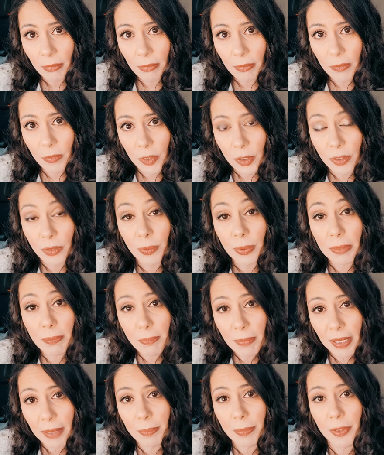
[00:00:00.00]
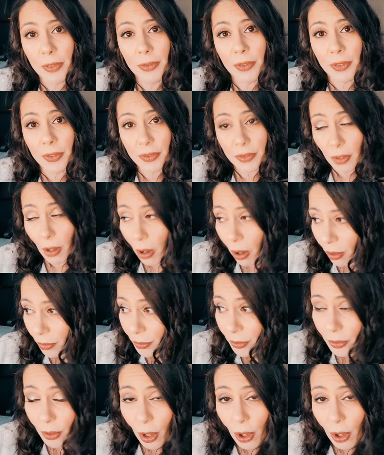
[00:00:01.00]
Just remember, they're